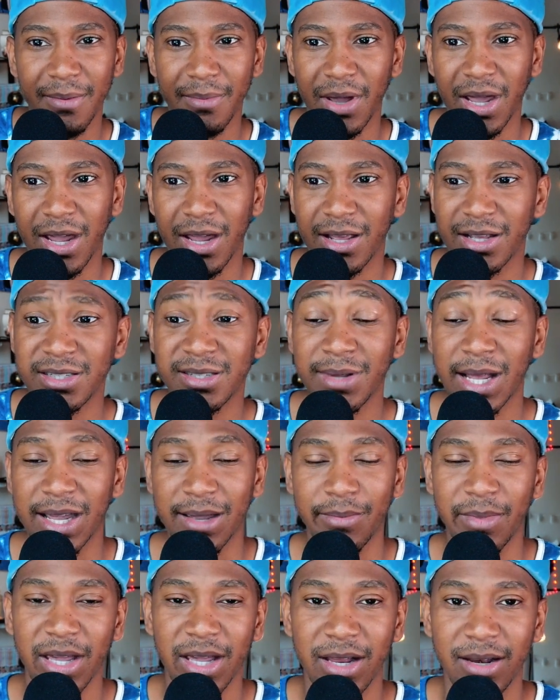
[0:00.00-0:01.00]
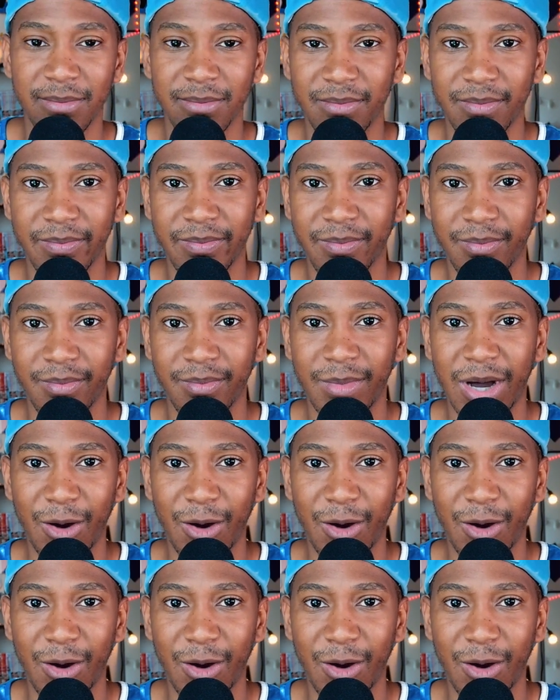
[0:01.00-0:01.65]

It's like me and my